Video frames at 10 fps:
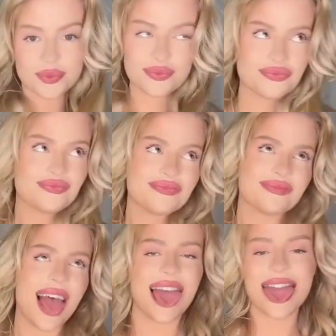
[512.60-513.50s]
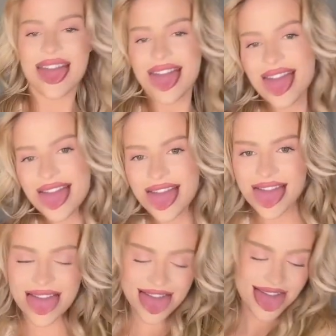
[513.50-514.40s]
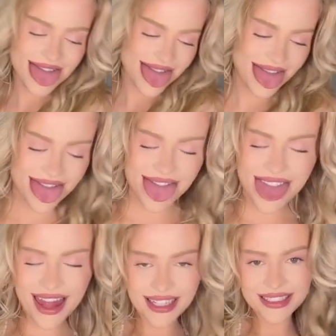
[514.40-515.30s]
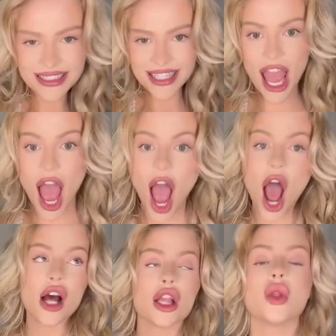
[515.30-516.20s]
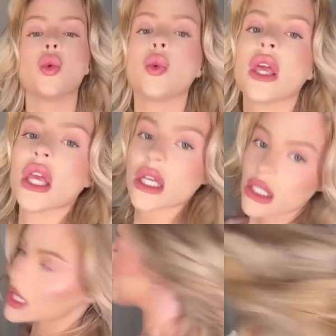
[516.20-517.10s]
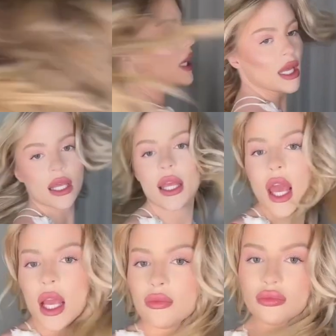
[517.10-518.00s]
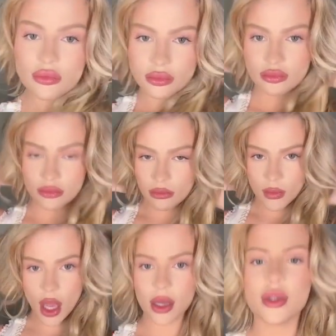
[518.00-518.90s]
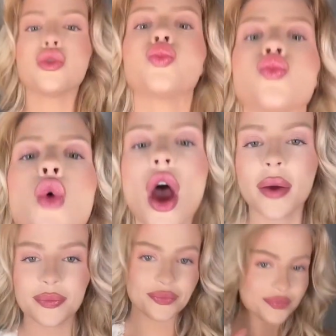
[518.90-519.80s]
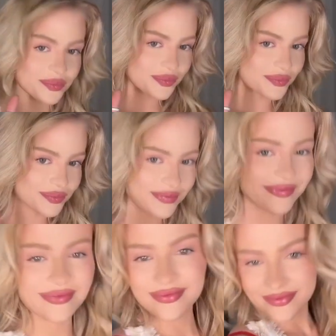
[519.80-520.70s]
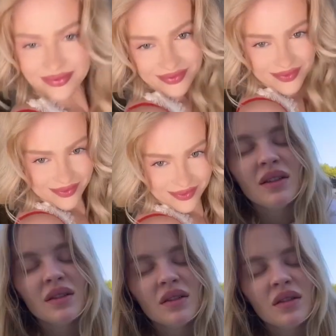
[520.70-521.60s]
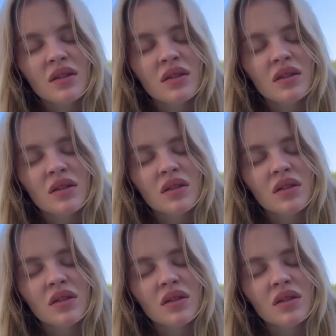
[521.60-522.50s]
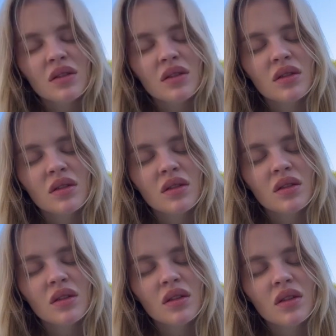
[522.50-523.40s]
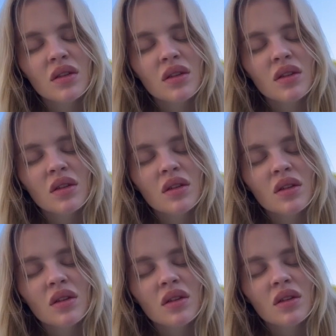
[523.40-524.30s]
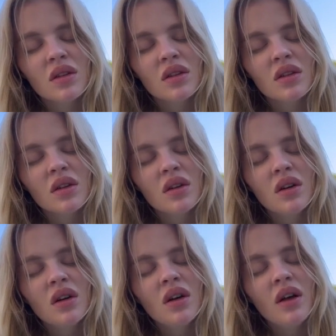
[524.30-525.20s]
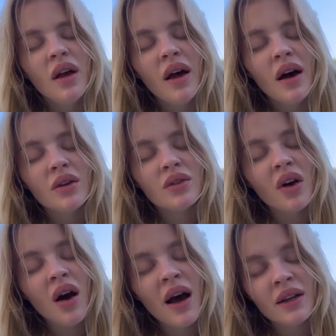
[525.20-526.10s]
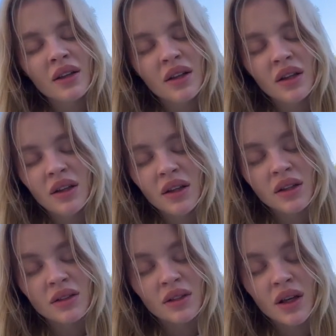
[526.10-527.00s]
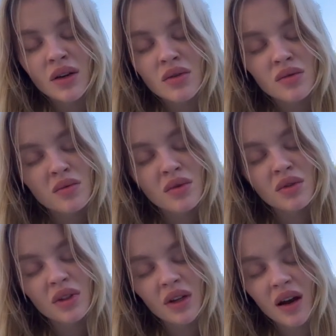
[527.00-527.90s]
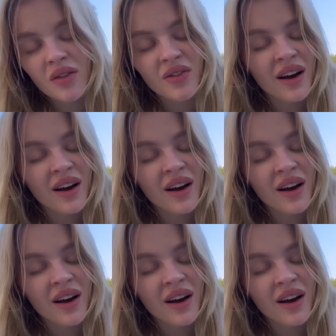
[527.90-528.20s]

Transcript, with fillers: into an act of reproduction of structural racism, which was in no way my intention, wrote the singer on Twitter the singer also announced that she would accept the requests made by Isabel in the process and that she would seek to reach an agreement with her. Luisa also spoke on her Instagram,